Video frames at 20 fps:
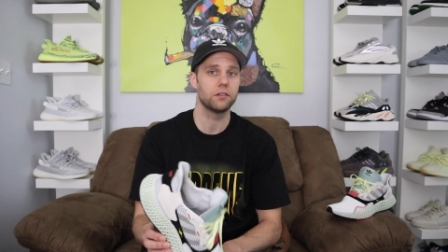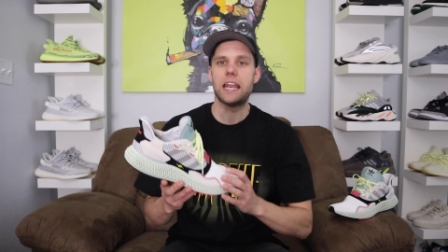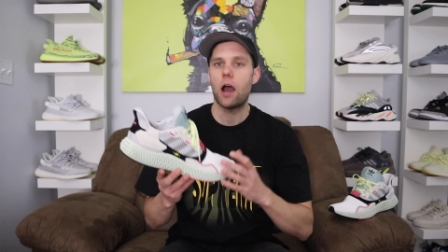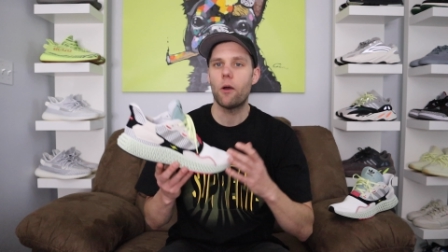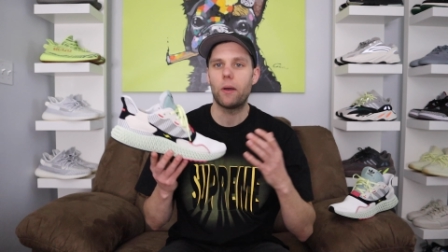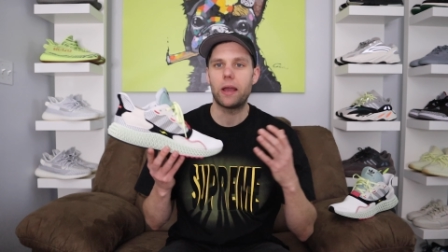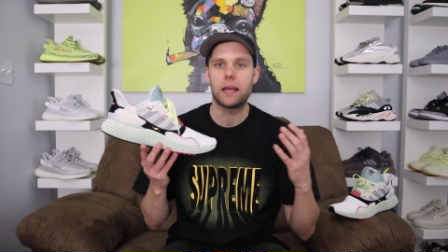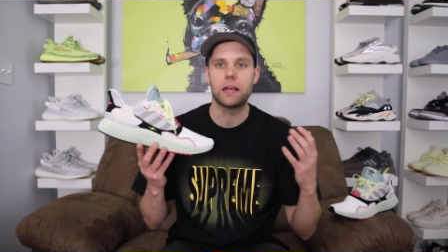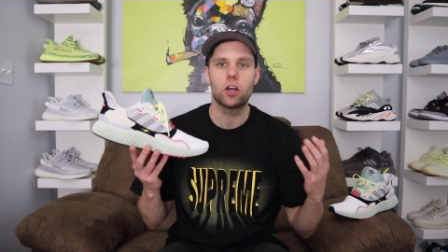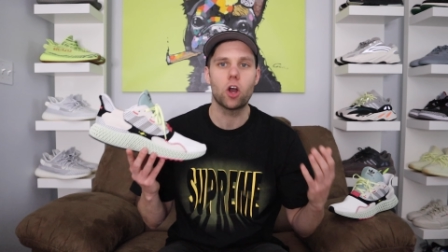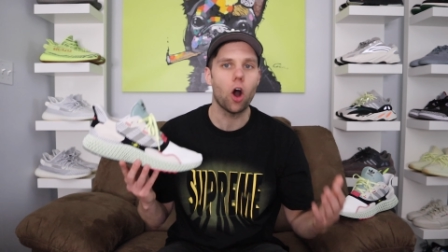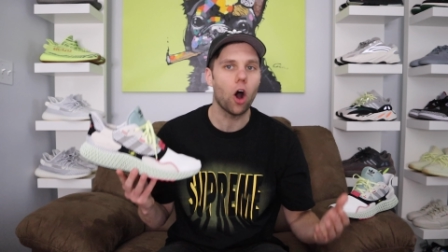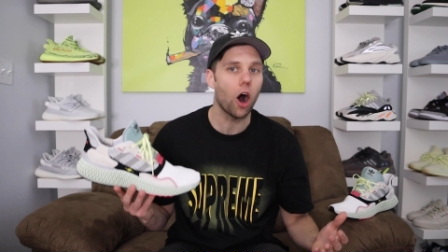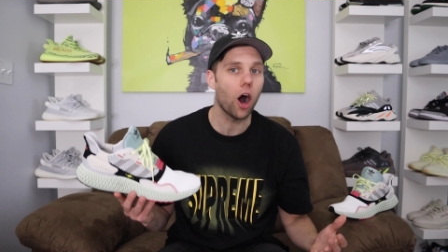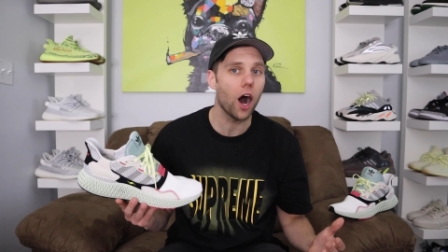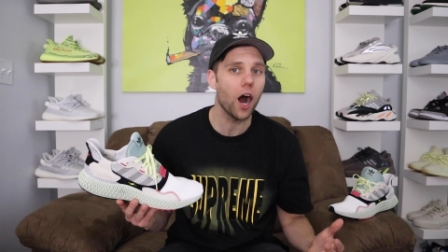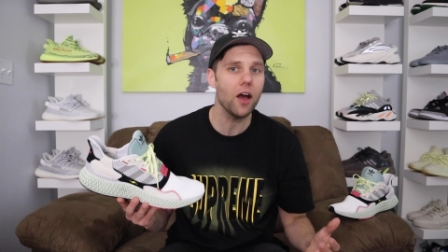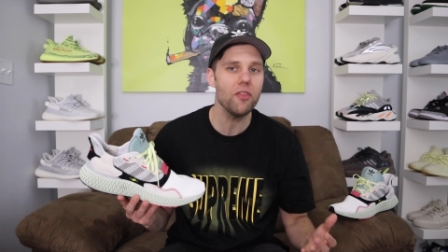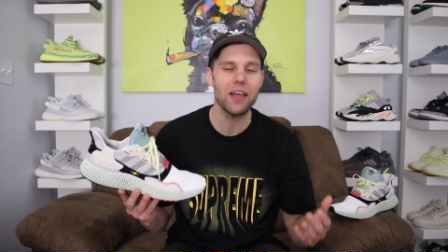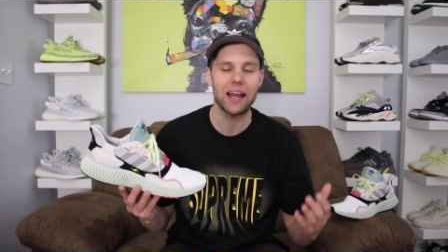Now a
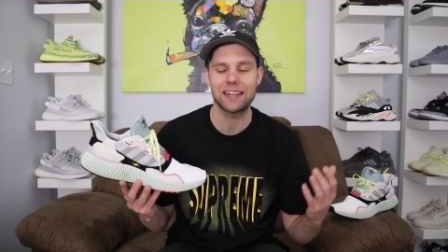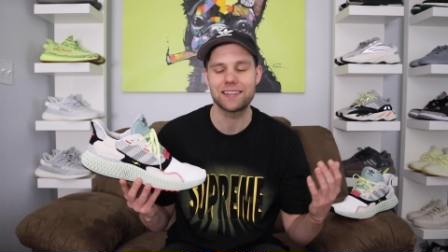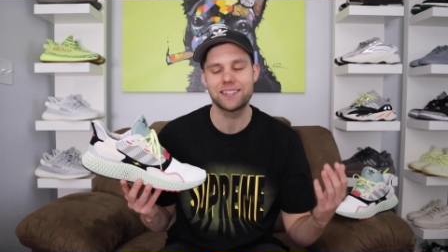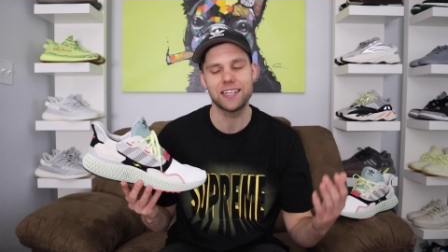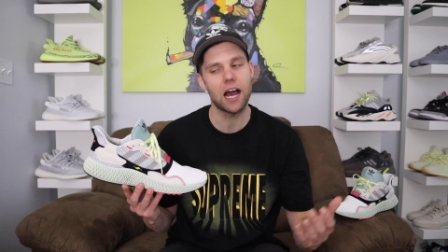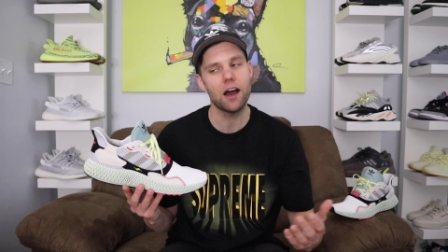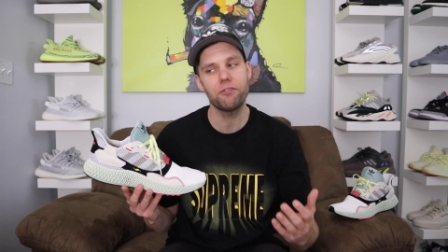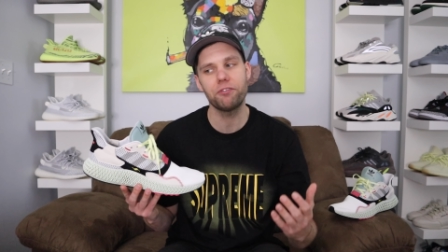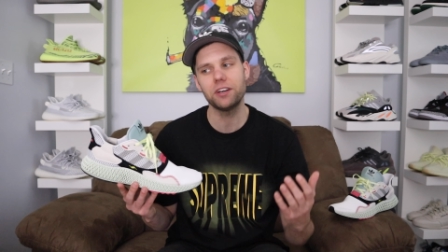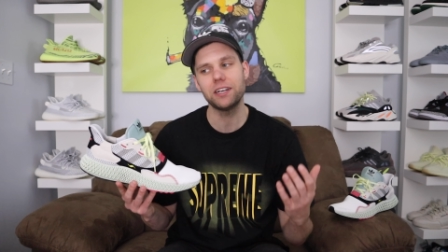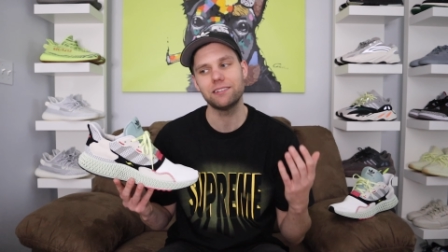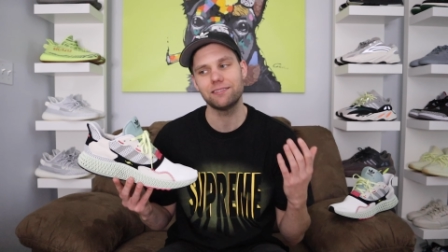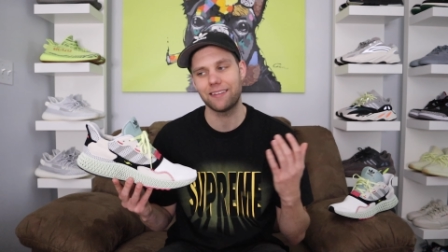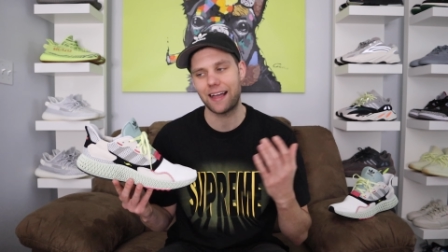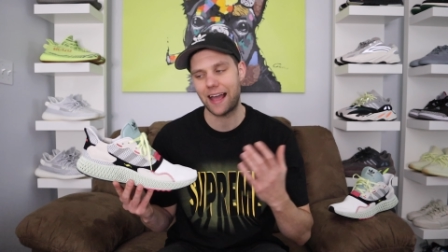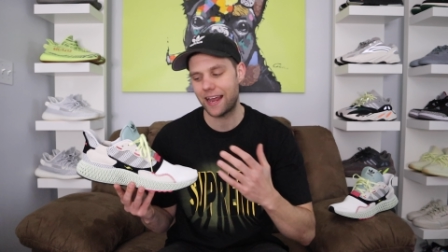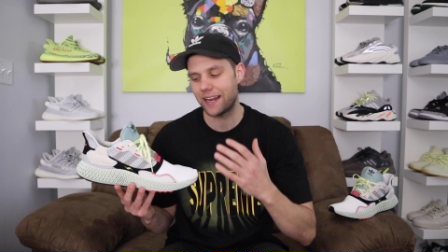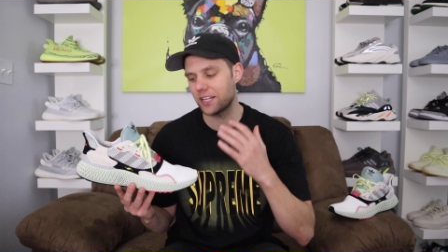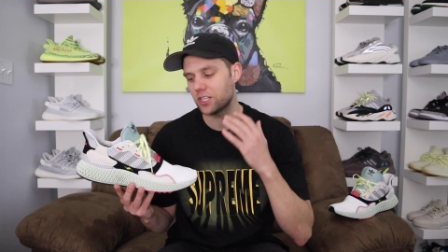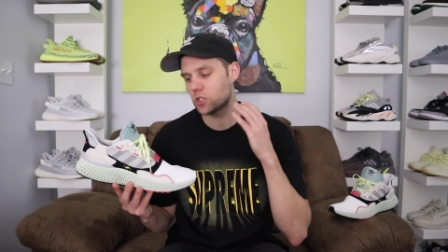con that definitely
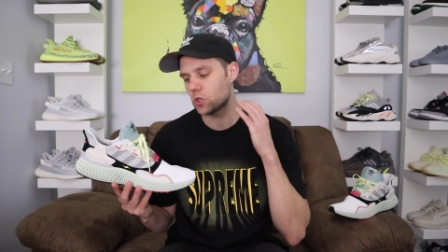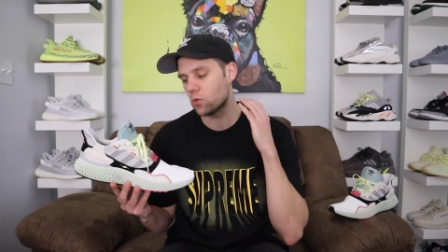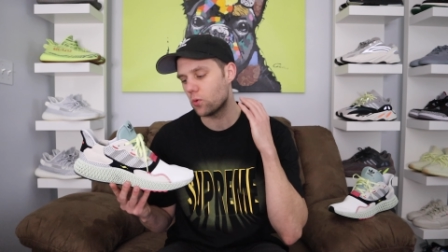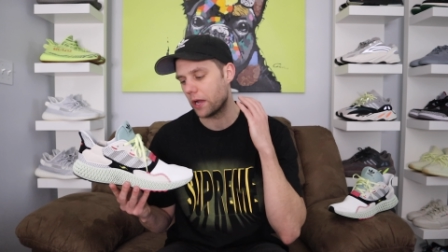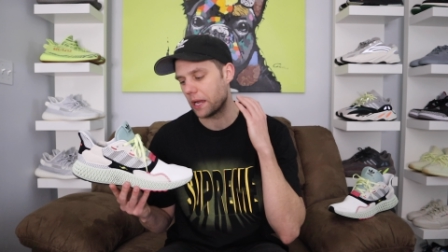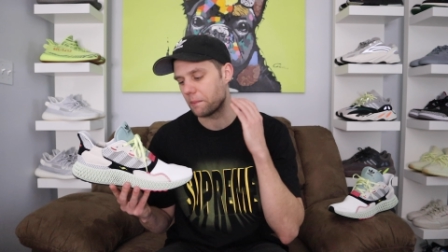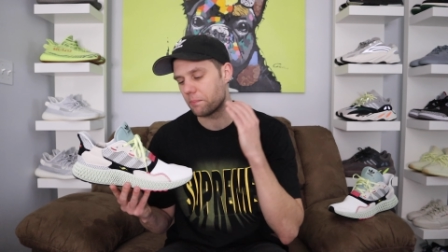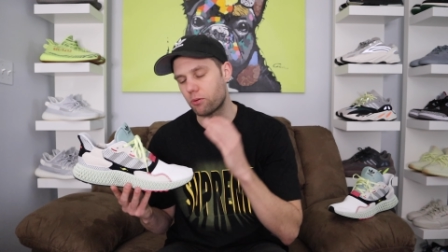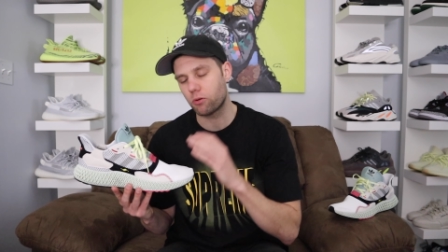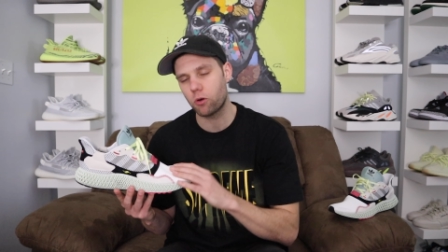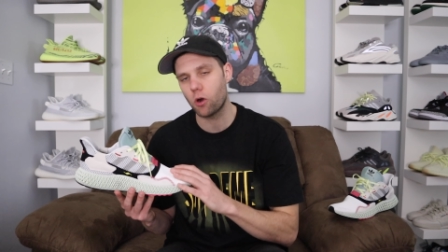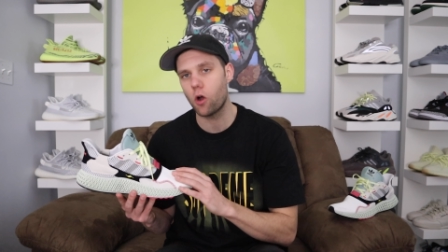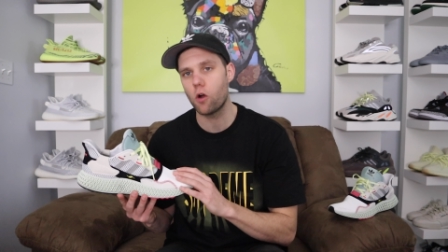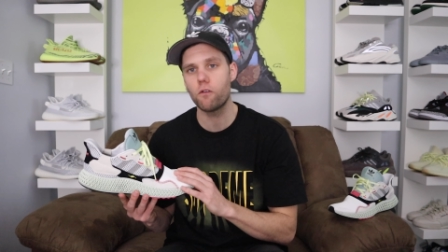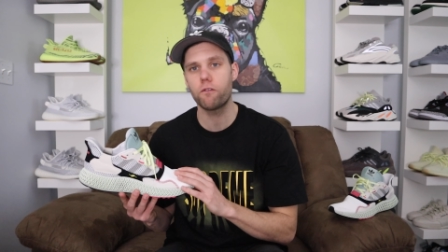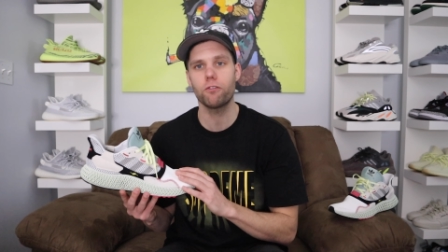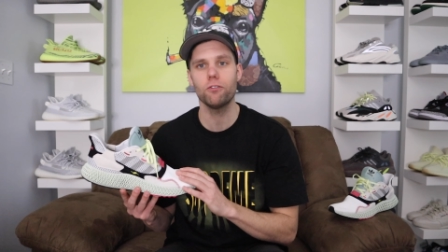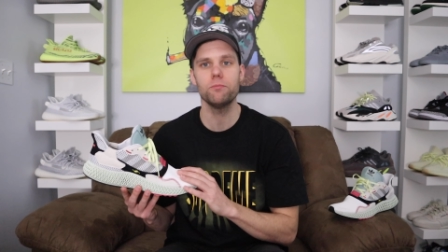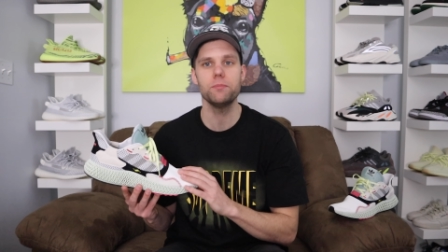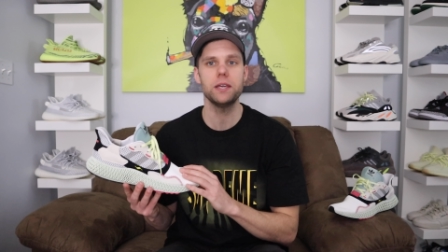led into a
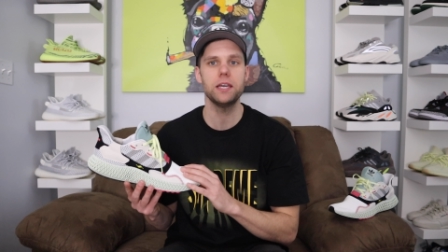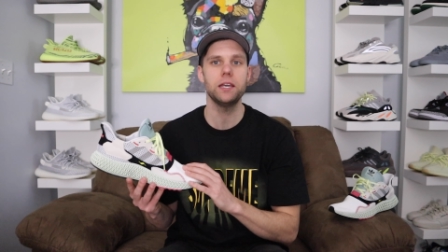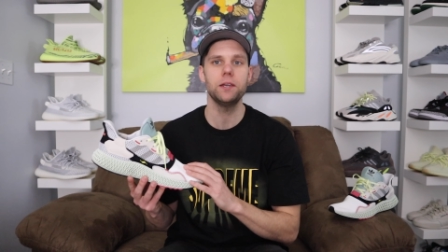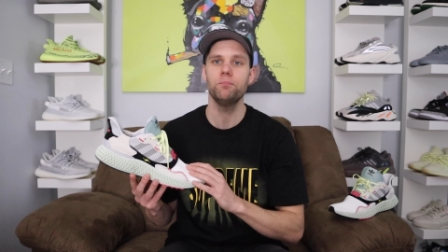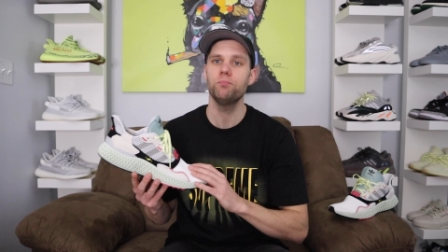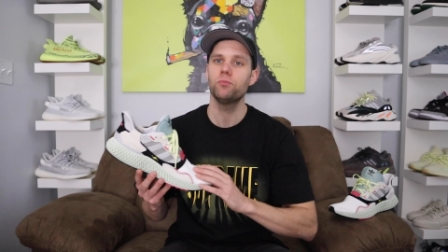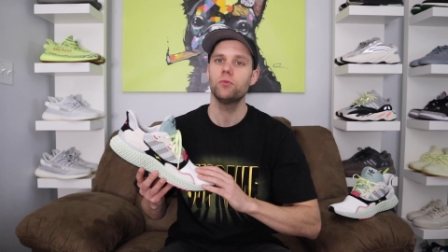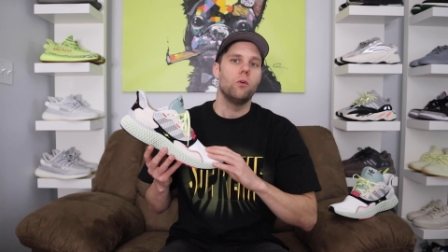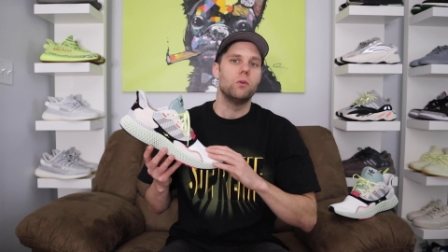pro for me